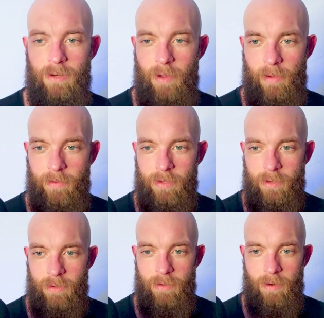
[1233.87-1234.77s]
Have to
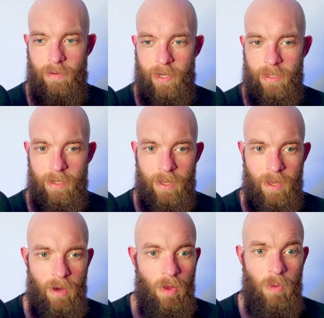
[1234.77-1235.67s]
do.
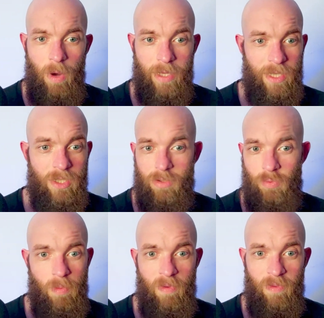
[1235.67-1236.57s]
Otherwise, I just
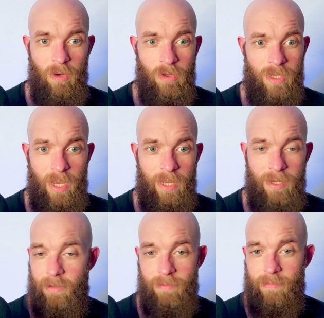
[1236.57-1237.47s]
remove the noise gate and